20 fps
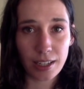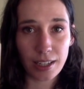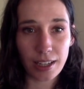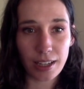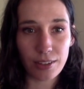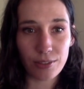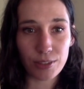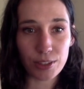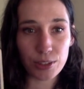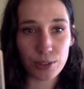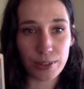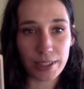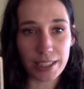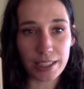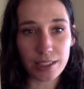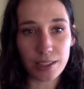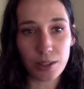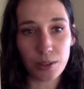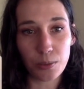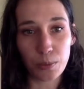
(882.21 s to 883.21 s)

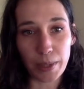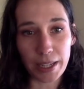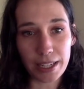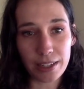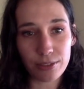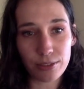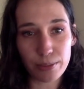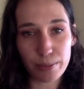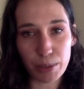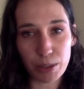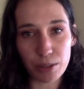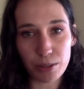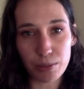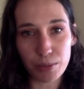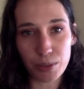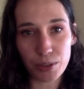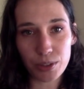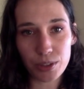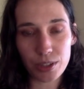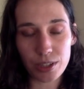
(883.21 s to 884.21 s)
retreated away from your
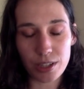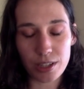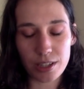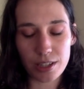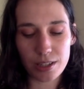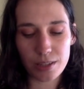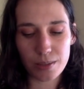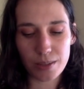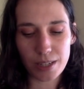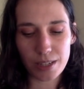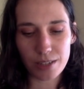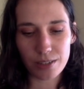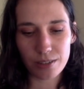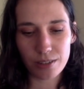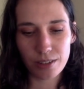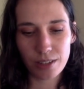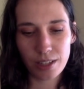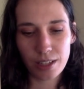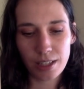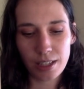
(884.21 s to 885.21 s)
emotions as well.
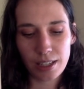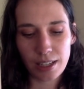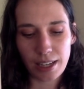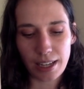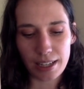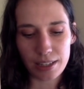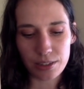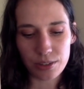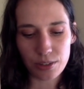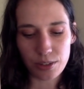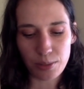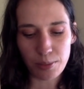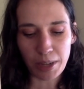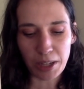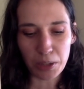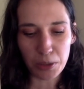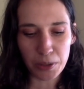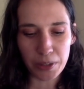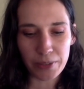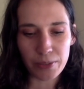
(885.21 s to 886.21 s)
And so you might
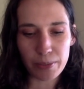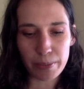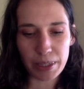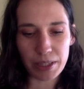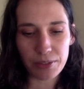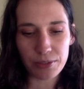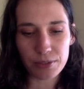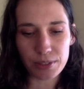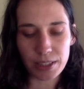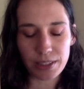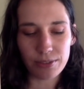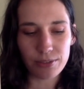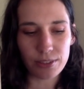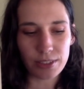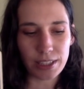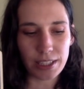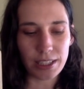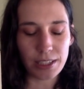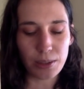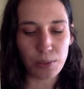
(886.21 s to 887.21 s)
not even be
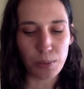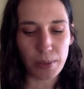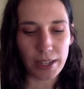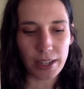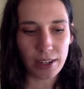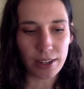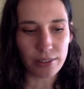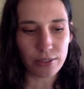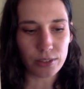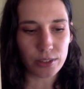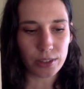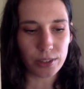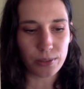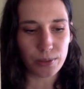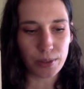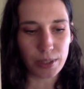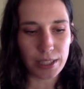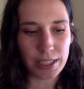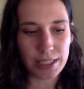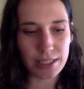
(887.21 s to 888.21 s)
fully aware of
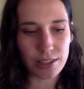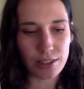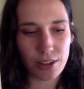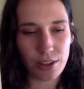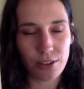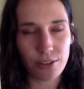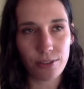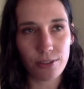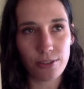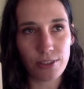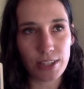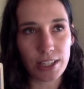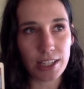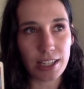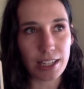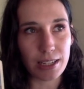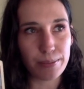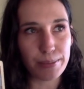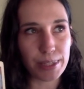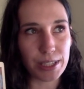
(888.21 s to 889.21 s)
what it is that you're
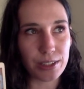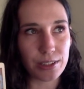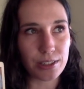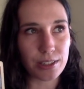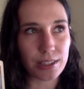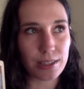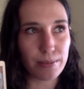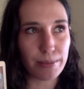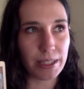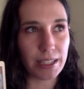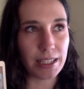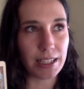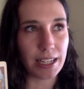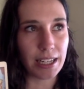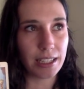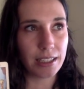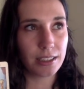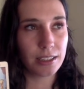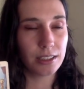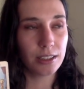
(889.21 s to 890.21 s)
feeling, but you're just a bit
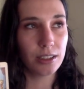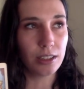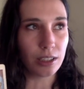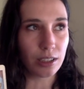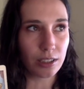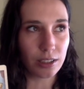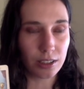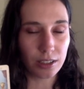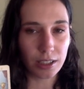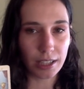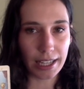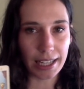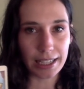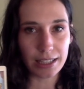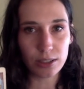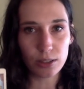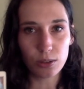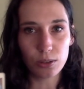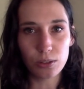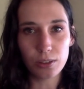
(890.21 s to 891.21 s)
like,
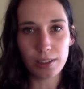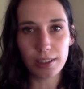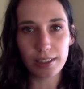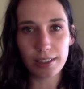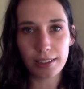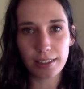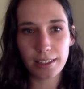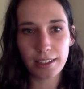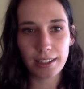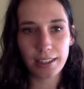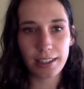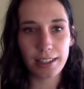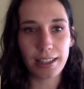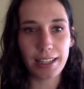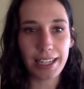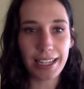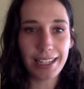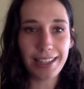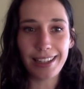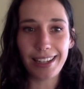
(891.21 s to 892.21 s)
it's all
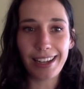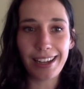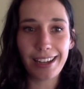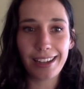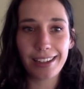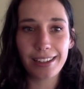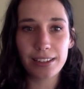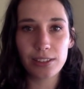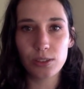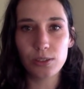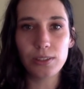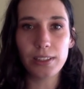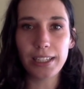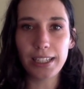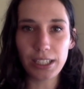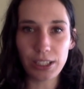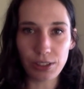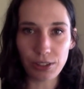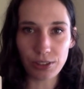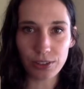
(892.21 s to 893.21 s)
in there, it's all
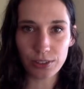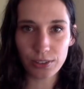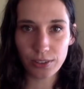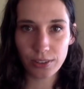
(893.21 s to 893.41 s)
in you.